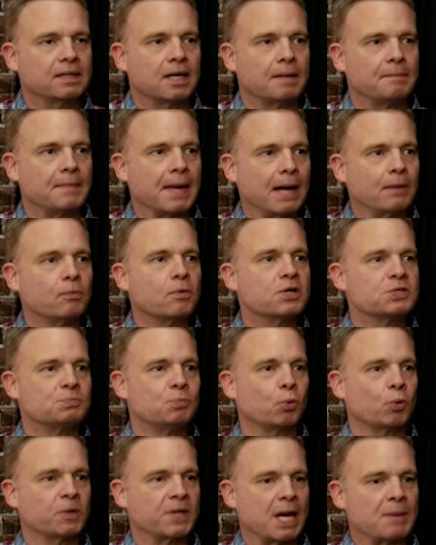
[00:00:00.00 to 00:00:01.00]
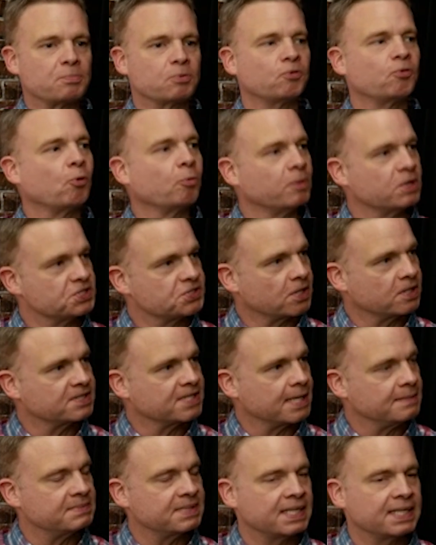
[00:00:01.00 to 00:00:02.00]
I was more in that performance art
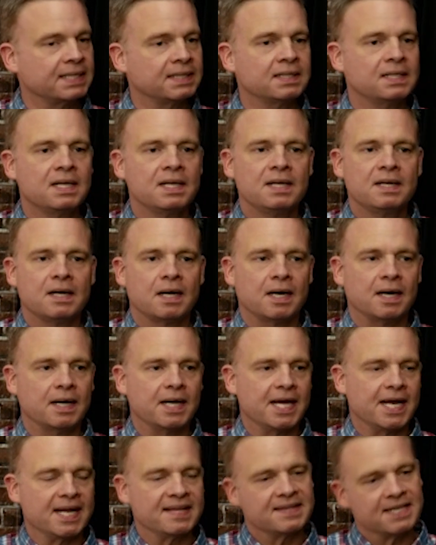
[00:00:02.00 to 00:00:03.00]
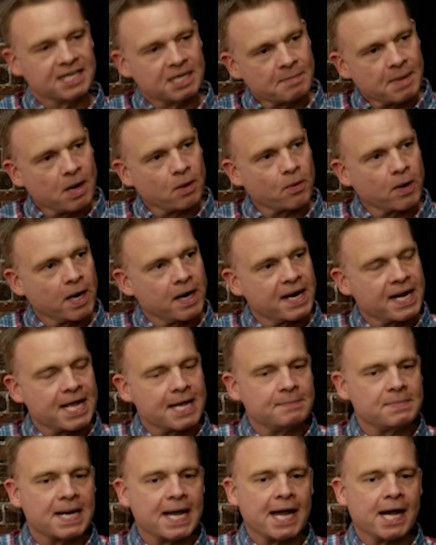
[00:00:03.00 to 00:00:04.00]
type thing, and I think about where I
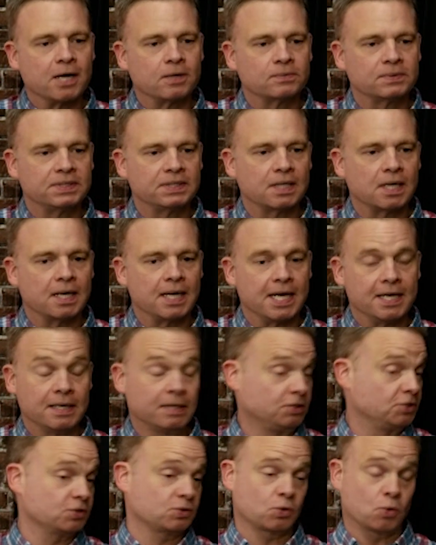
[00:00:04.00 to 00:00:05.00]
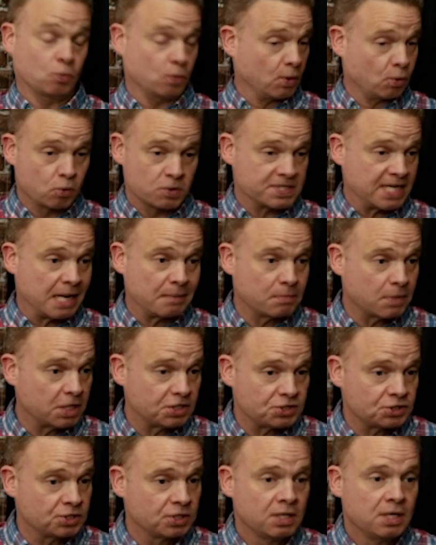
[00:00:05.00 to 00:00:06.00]
am now, and just of course how
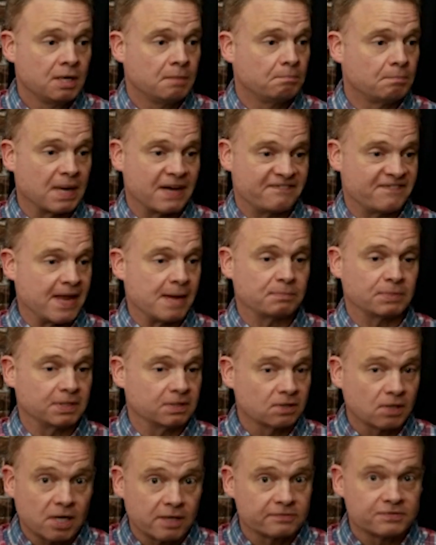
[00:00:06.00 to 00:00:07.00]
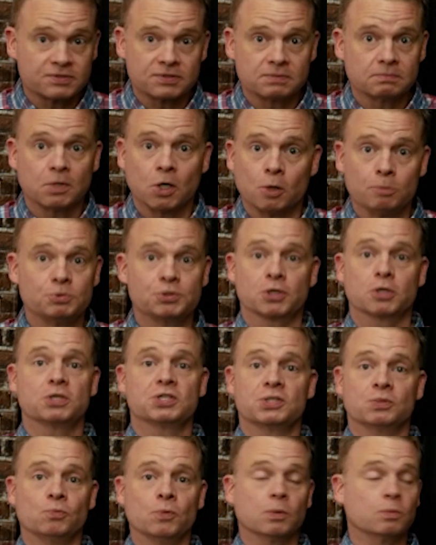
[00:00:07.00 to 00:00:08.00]
much my family loves Hope
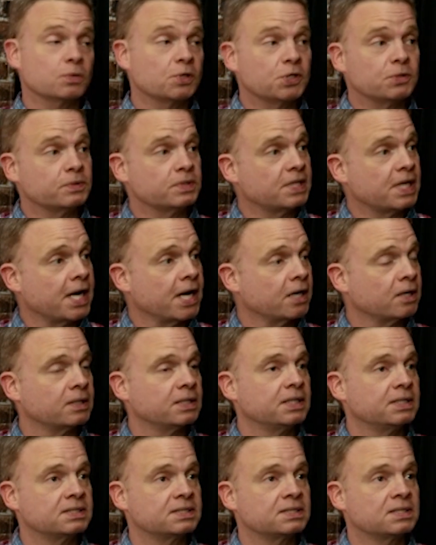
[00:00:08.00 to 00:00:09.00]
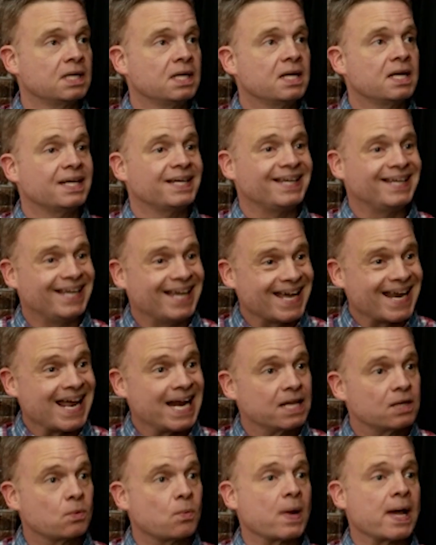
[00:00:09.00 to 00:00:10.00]
Church and what we're doing there. It's get out
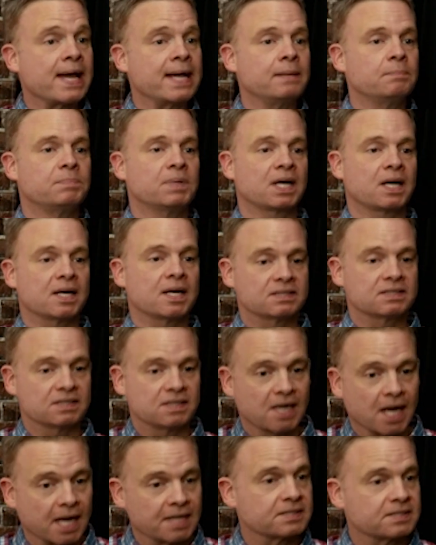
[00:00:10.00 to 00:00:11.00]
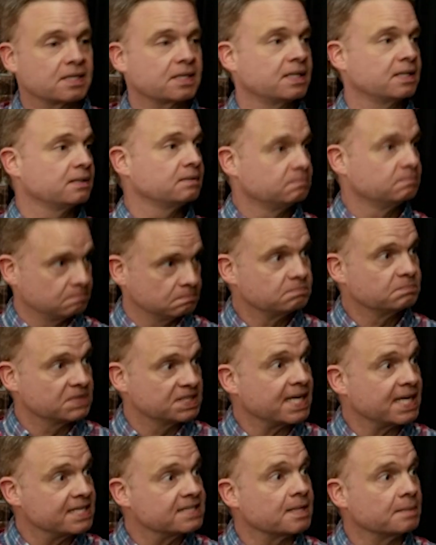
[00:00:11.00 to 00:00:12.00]
of the way because God's gonna
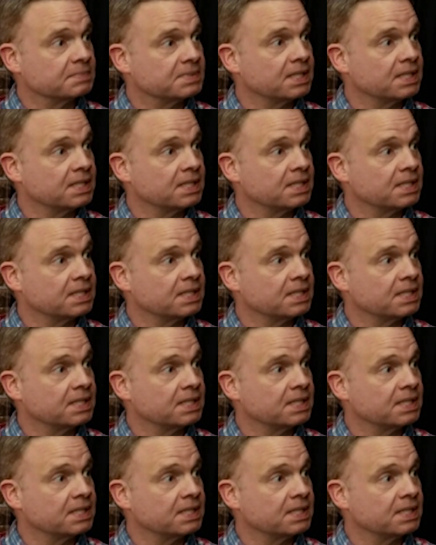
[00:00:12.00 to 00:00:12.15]
say something.